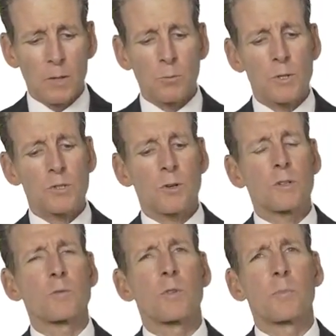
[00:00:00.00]
which
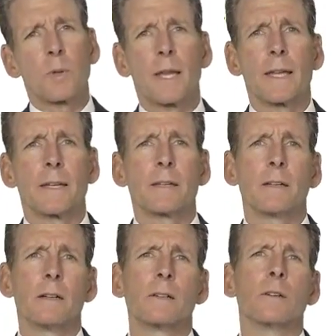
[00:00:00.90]
starts with planning,
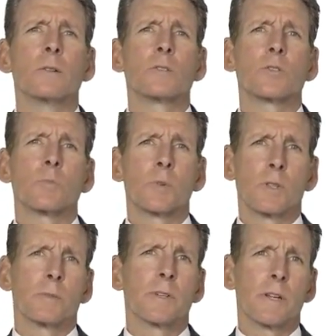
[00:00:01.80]
goes to
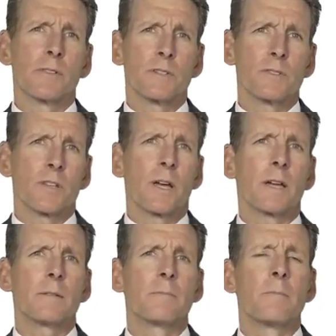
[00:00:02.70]
preliminary
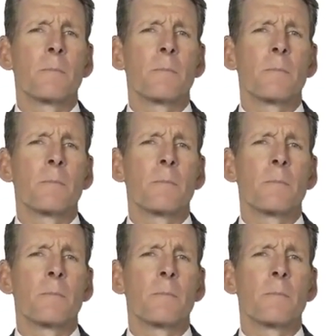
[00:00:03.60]
design,